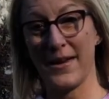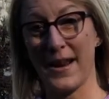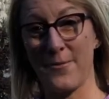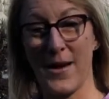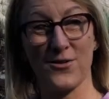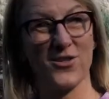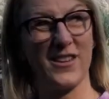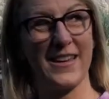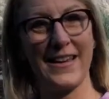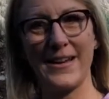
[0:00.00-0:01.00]
and I'm
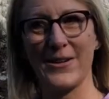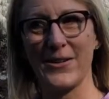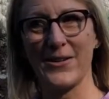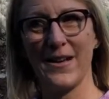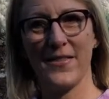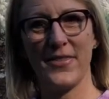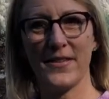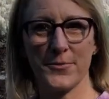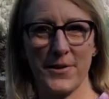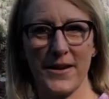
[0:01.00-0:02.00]
actually here
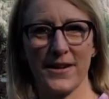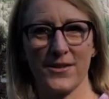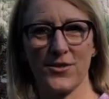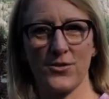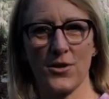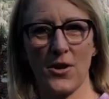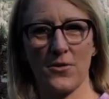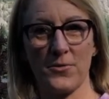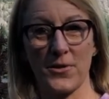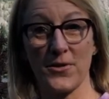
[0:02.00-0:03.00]
this week to go
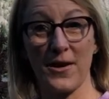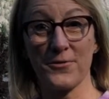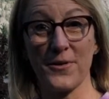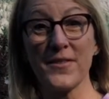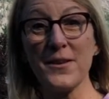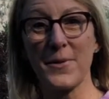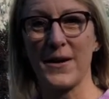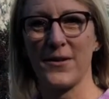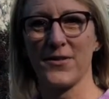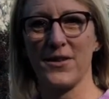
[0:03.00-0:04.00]
photograph grizzly
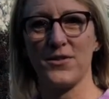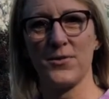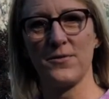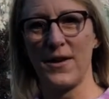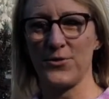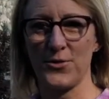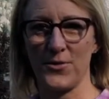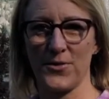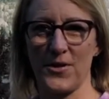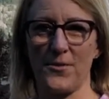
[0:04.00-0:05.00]
bears and do
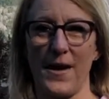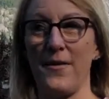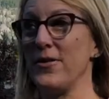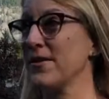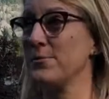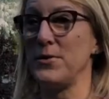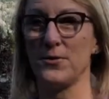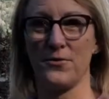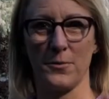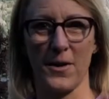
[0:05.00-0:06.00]
adventures around this
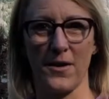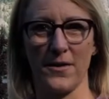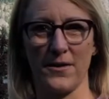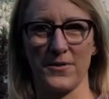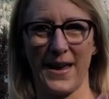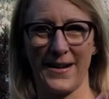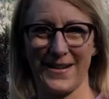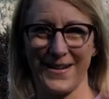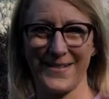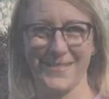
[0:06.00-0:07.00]
beautiful part of Canada.